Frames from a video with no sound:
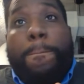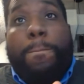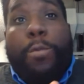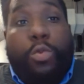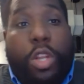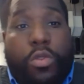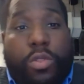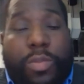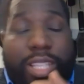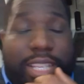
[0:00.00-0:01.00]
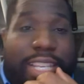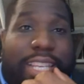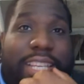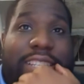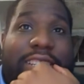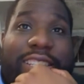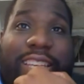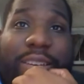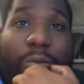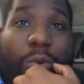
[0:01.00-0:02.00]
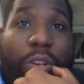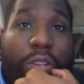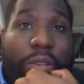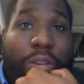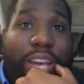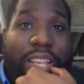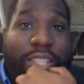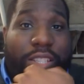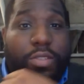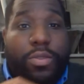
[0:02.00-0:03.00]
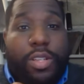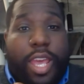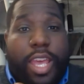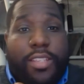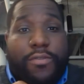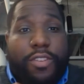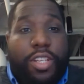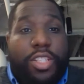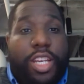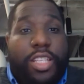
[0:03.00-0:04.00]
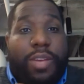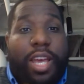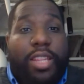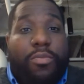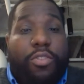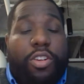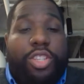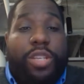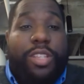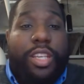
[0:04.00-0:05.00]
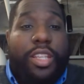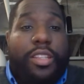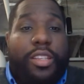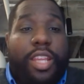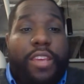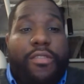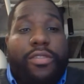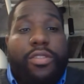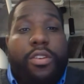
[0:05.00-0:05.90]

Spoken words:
Who knows? But it's just like, what are you guys doing as a franchise behind LeBron James and Anthony Davis,